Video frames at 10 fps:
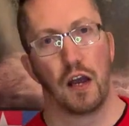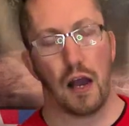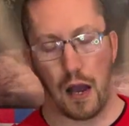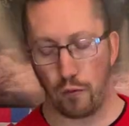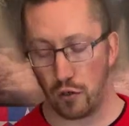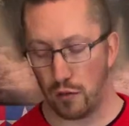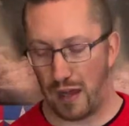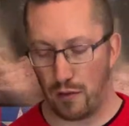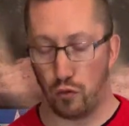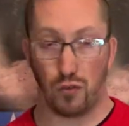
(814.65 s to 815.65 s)
I'm going to,
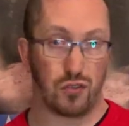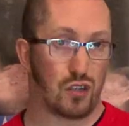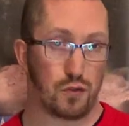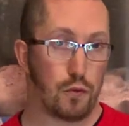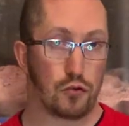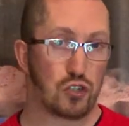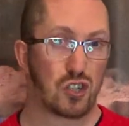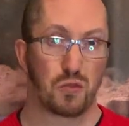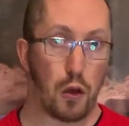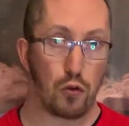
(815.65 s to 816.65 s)
like, well, I suppose you
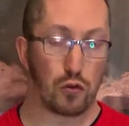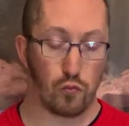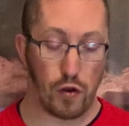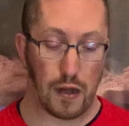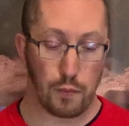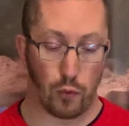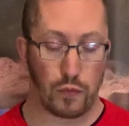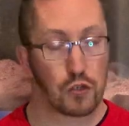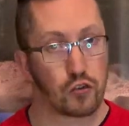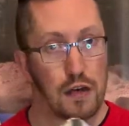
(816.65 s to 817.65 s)
smoke them really, but
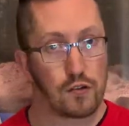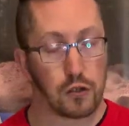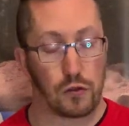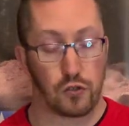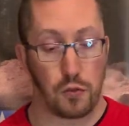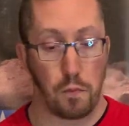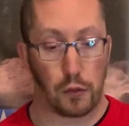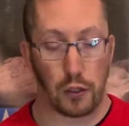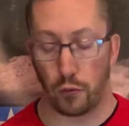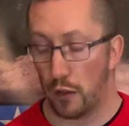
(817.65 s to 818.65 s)
with a translucent
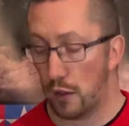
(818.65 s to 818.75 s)
blue.